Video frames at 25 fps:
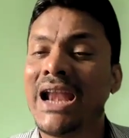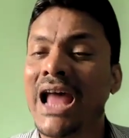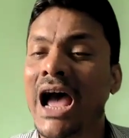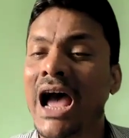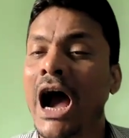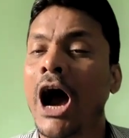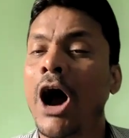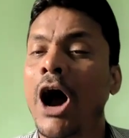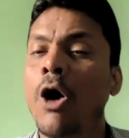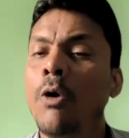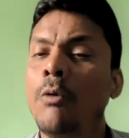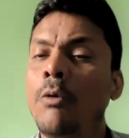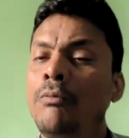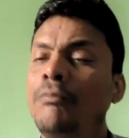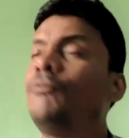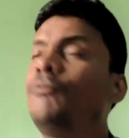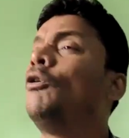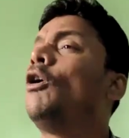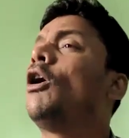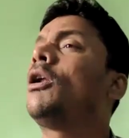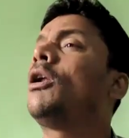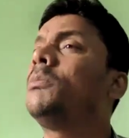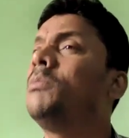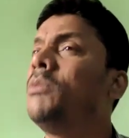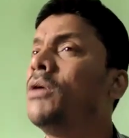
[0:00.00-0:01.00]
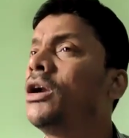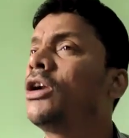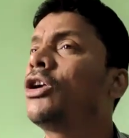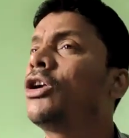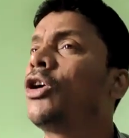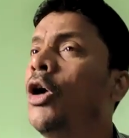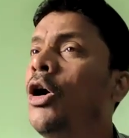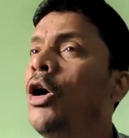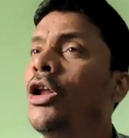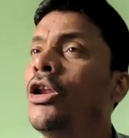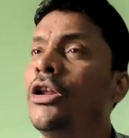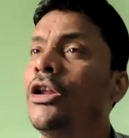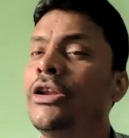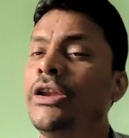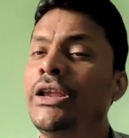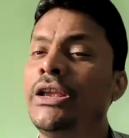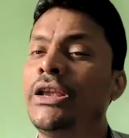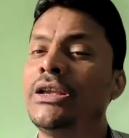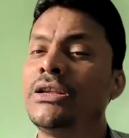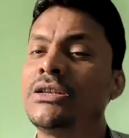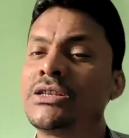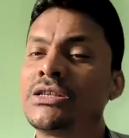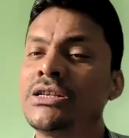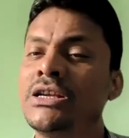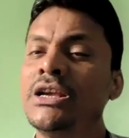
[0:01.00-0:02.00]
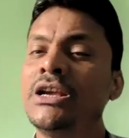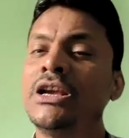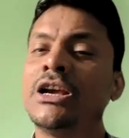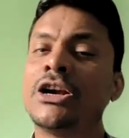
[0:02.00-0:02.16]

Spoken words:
how former colonies